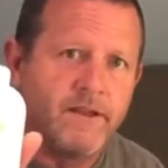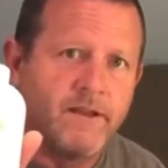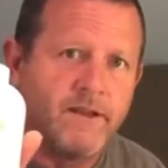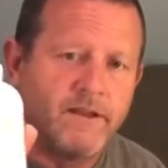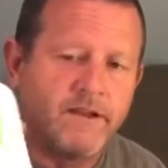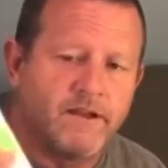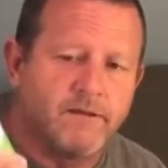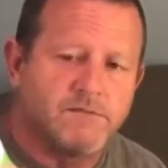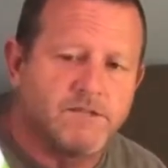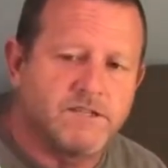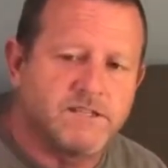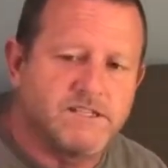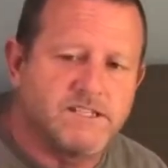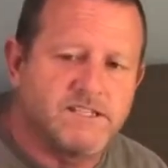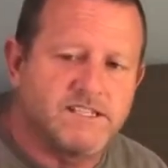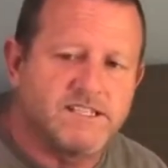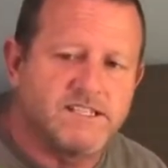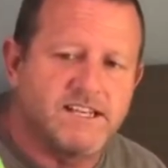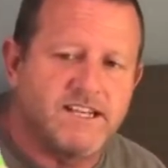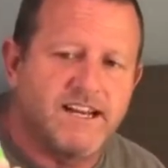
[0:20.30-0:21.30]
Comes in a
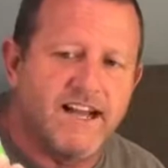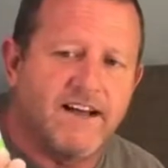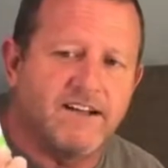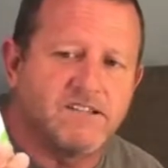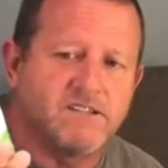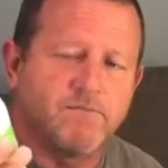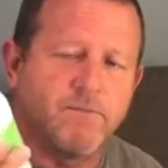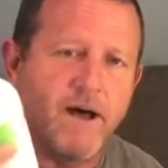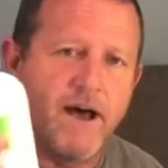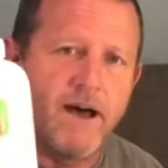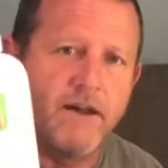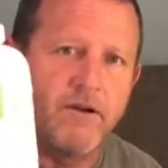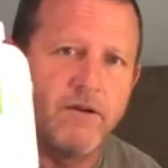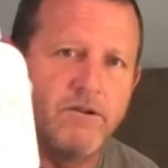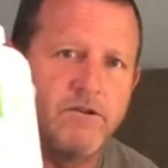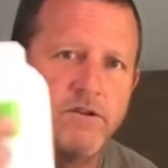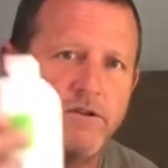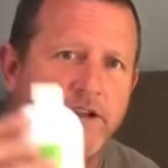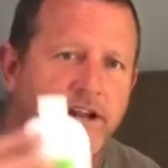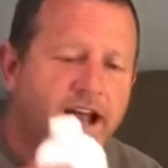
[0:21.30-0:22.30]
16-ounce bottle.
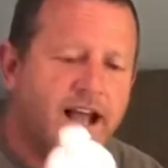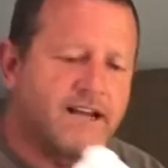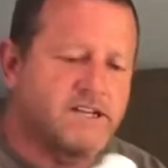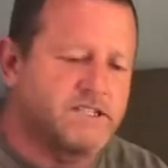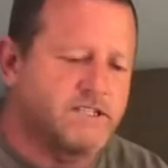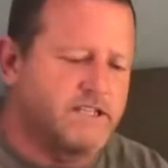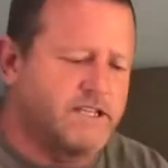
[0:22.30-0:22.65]
You can actually